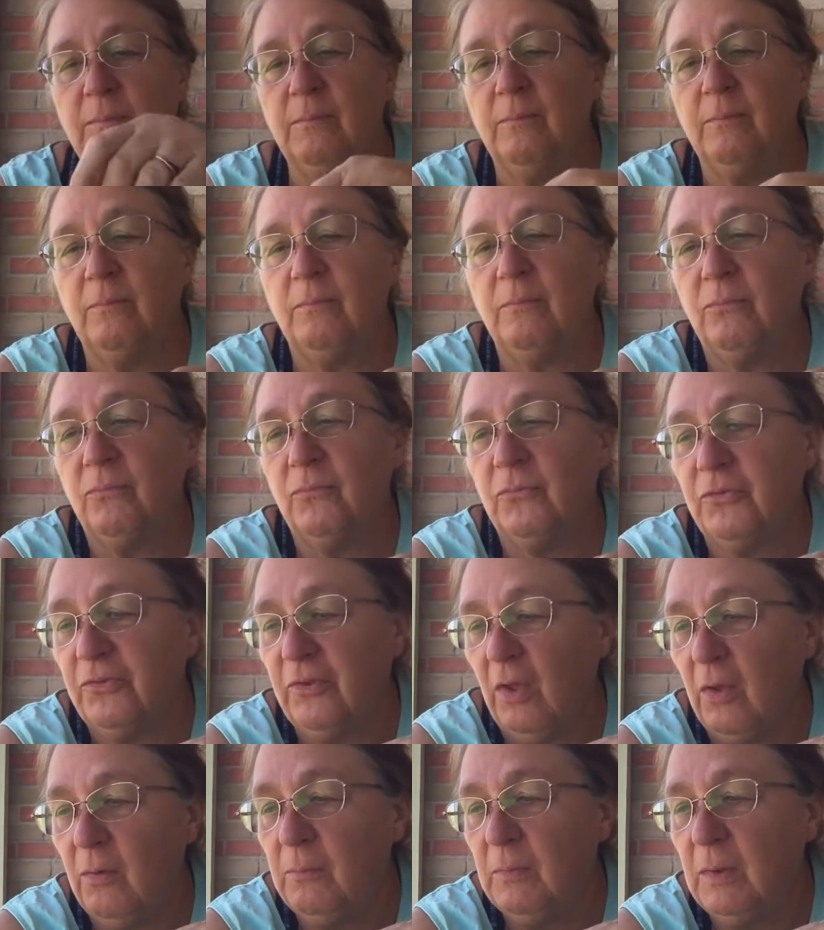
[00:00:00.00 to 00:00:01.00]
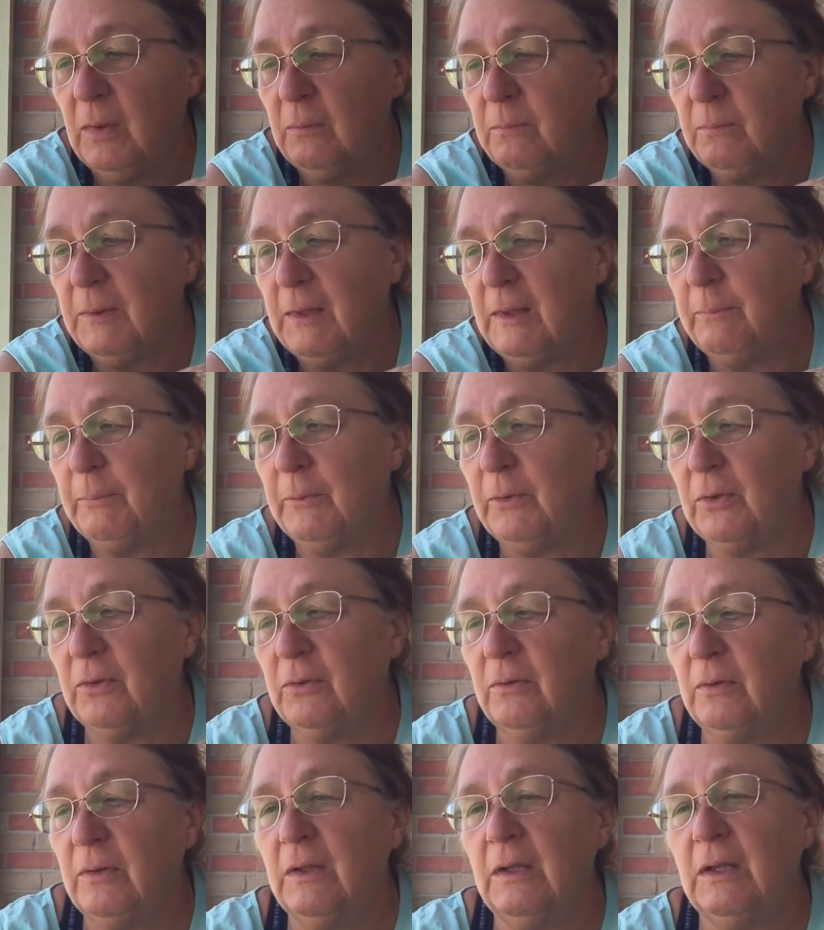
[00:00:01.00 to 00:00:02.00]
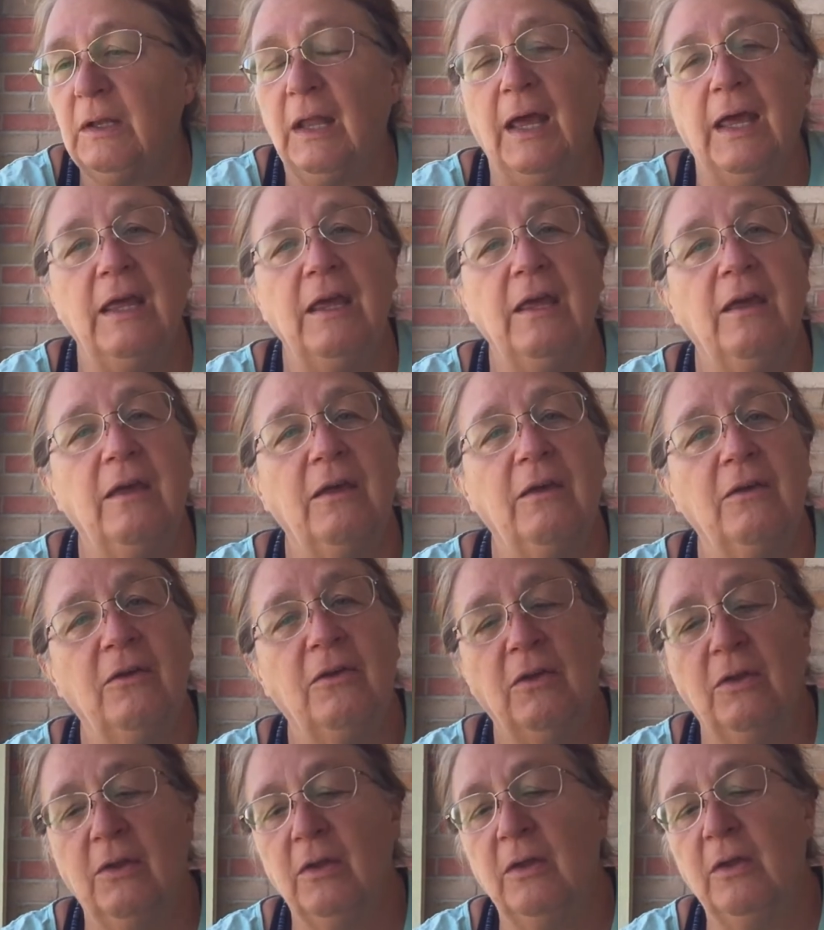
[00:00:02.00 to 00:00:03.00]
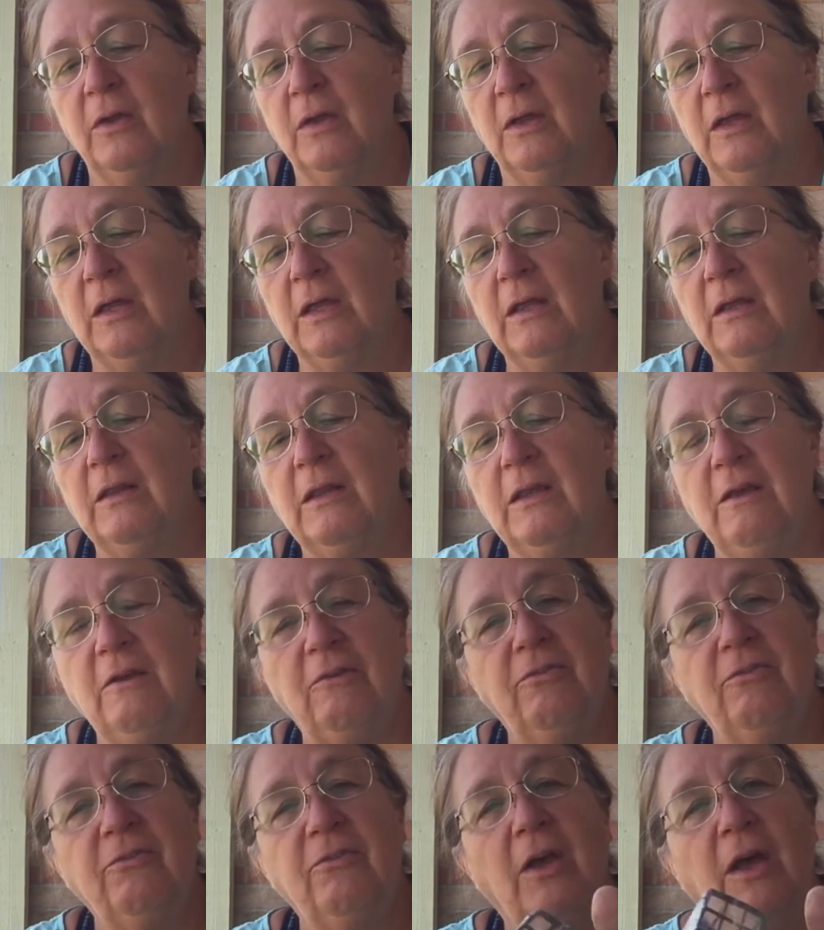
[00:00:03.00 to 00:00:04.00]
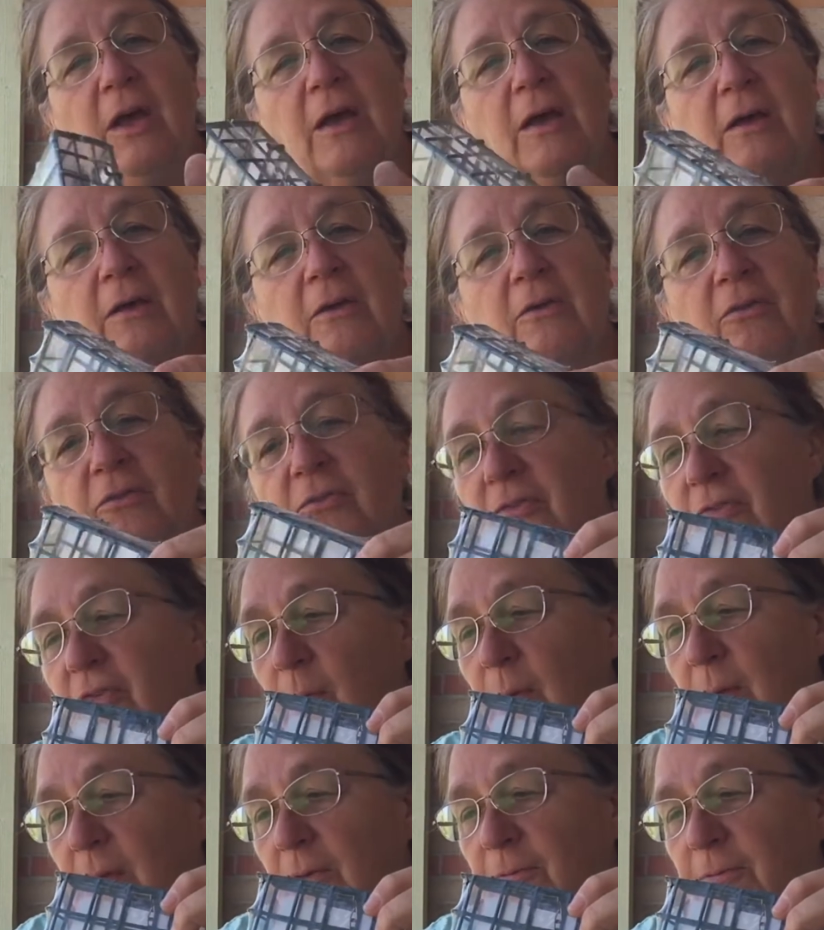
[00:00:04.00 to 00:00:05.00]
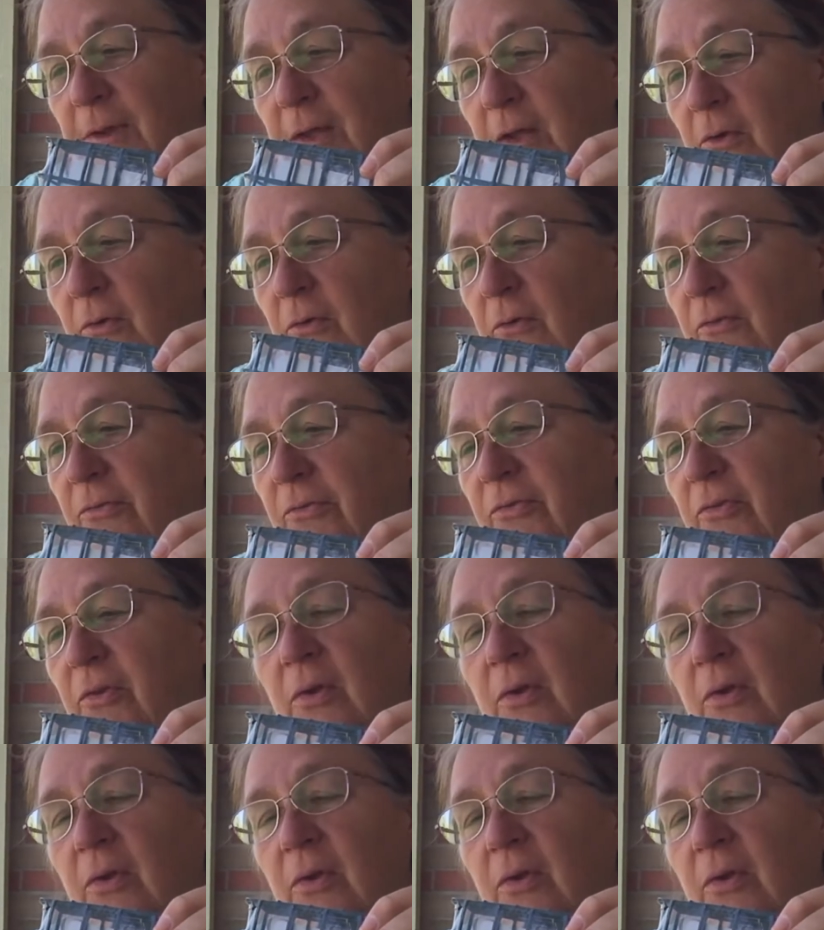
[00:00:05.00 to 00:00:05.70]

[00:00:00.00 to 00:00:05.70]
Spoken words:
some people like these suet feeders.